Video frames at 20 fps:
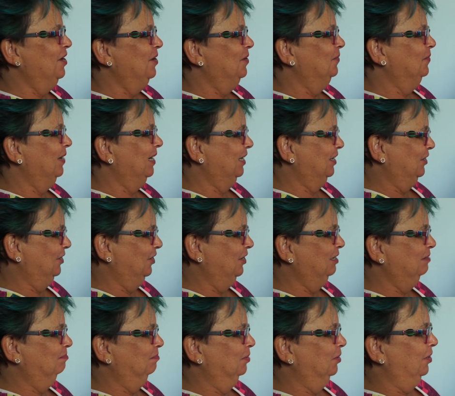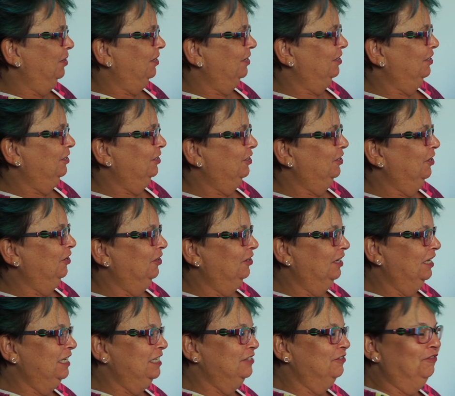What a good book,
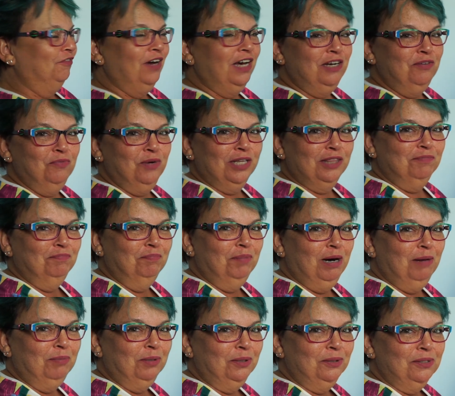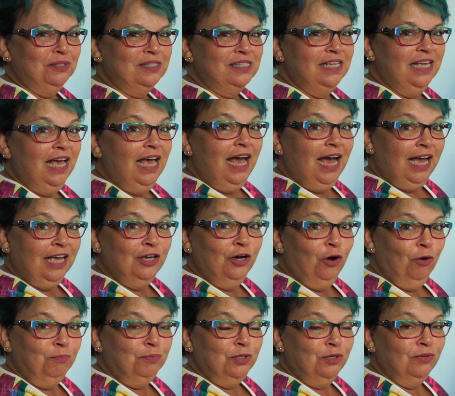Curly's Fun with Bubbles. I
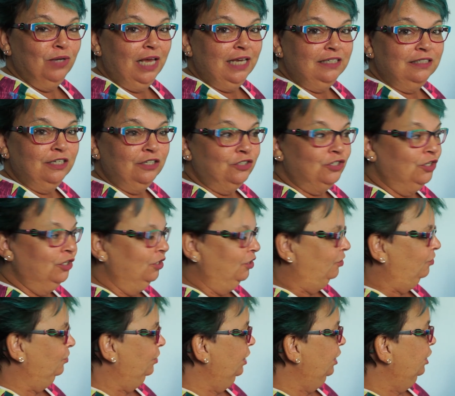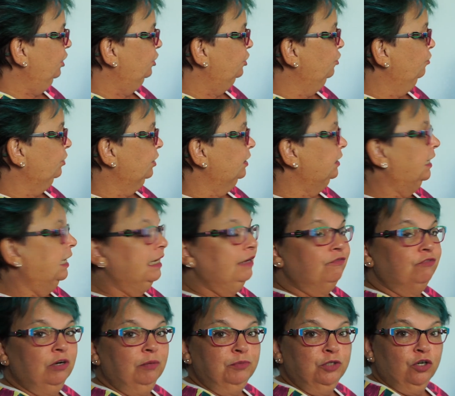hope you liked it too. You could get
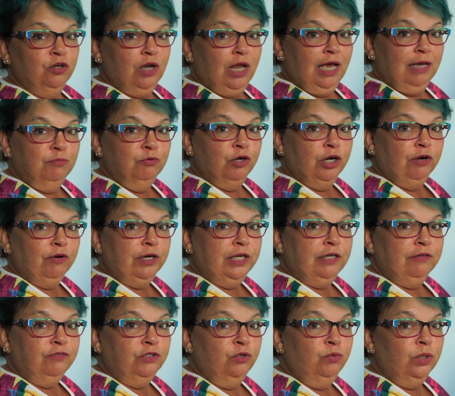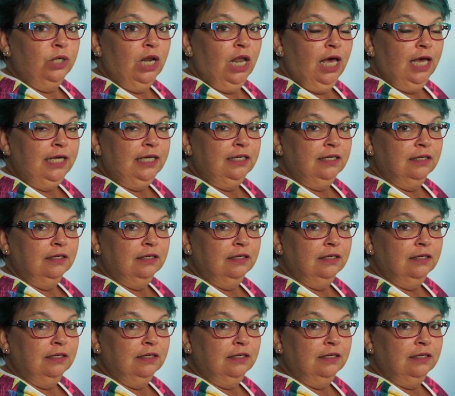it from your library if you would like.